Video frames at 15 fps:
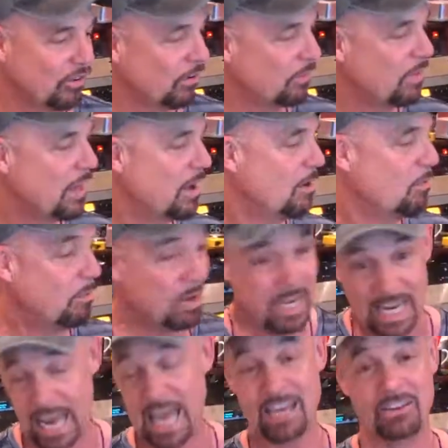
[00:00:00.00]
so we
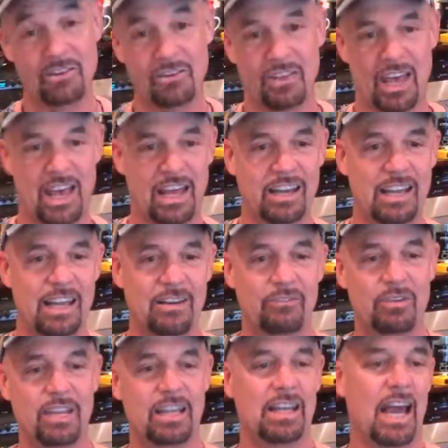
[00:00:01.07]
can't do that,
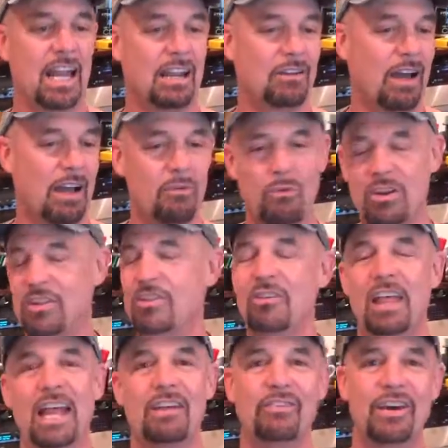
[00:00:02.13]
and I wouldn't
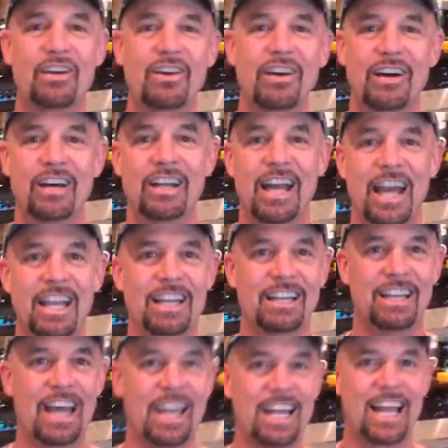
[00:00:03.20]
do that if I could. I
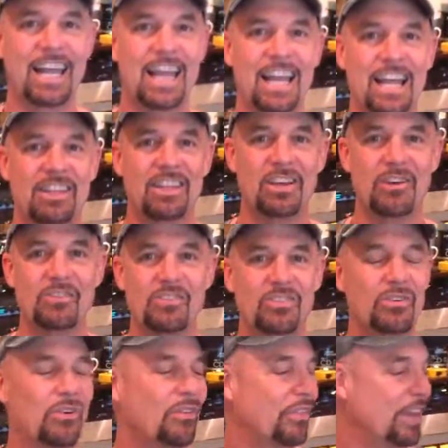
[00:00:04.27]
kind of like the old
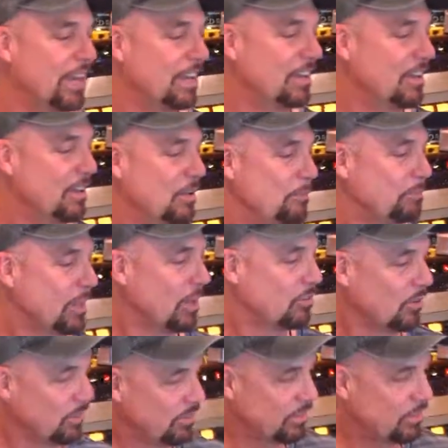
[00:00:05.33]
school thing.
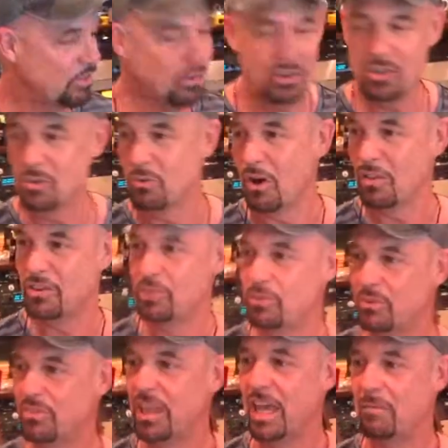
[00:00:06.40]
So you could do all
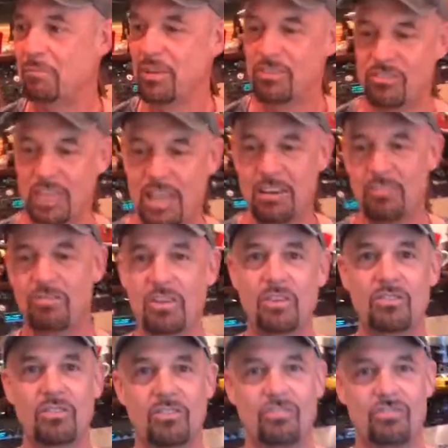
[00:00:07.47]
this with tape. They used to
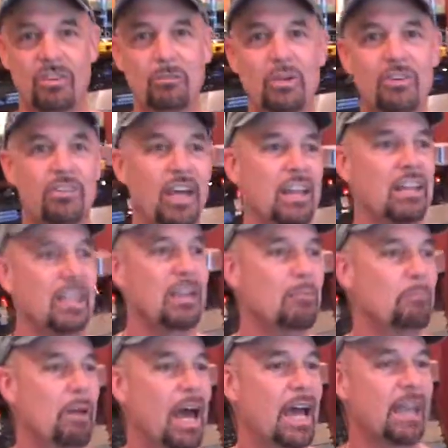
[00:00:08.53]
use a similar
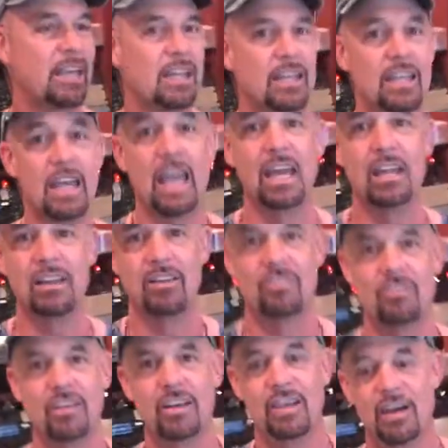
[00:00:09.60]
technique back in the
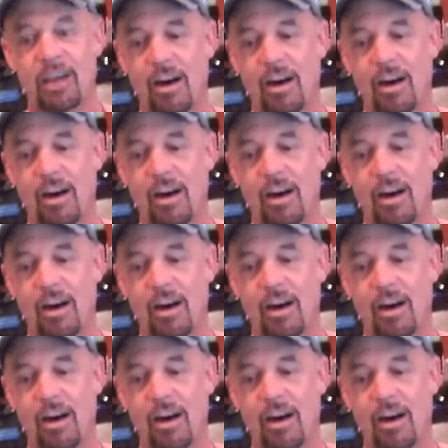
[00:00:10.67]
80s.